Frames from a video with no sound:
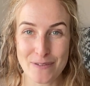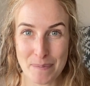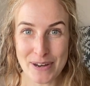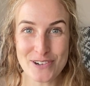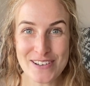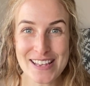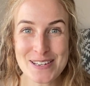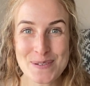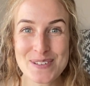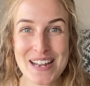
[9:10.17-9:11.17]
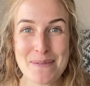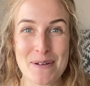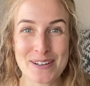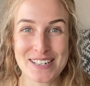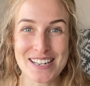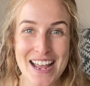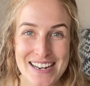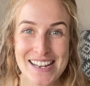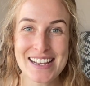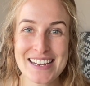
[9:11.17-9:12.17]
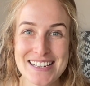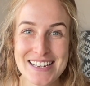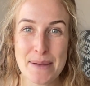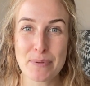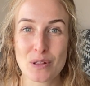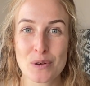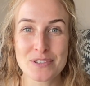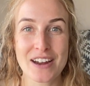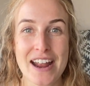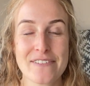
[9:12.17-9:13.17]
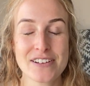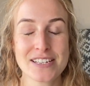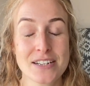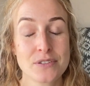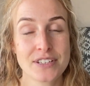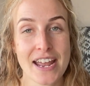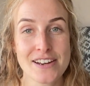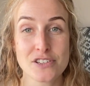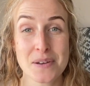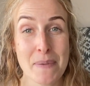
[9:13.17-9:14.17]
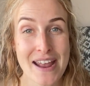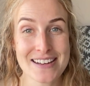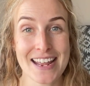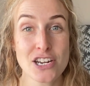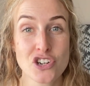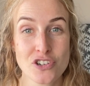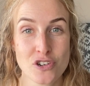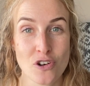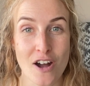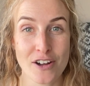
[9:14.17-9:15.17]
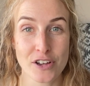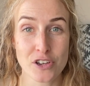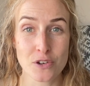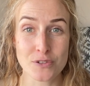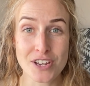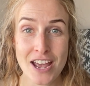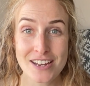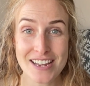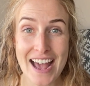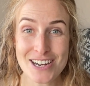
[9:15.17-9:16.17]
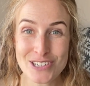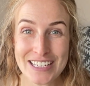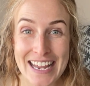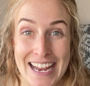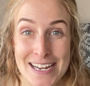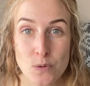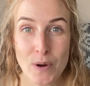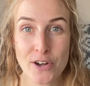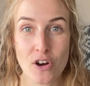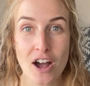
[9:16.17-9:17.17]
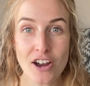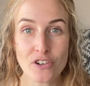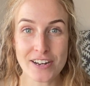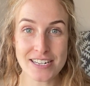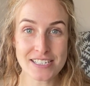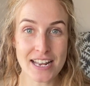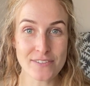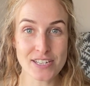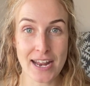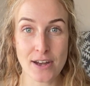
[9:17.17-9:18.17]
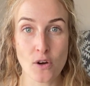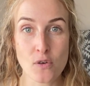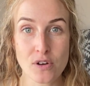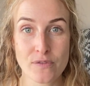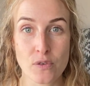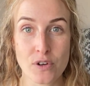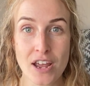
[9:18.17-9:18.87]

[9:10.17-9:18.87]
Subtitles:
we're picturing these two sandboxes, taking a step closer every single day just to pay attention to your hunger cues, to actually eat when you're hungry instead of saying no to food,